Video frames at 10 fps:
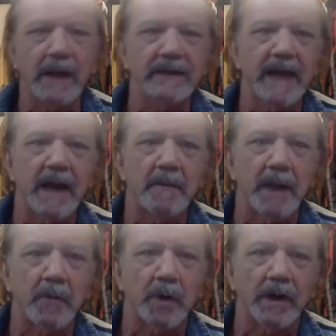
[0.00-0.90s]
now,
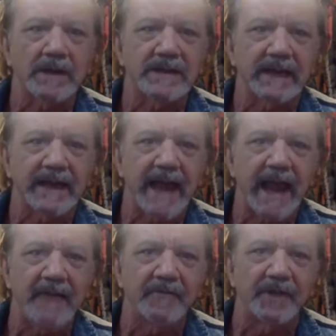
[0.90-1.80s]
my work is at
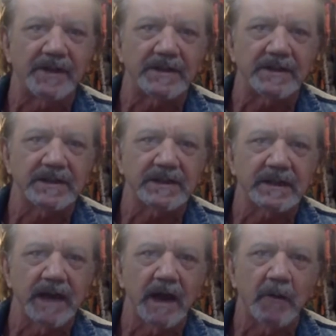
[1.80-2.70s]
Canvas,
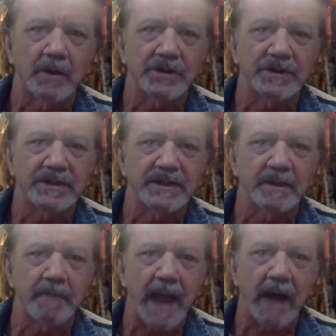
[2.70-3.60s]
which is in the
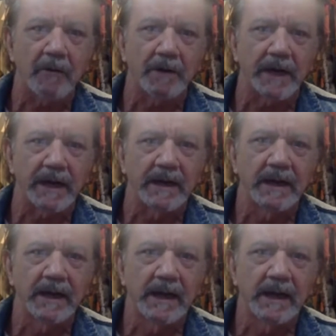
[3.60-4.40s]
Bowery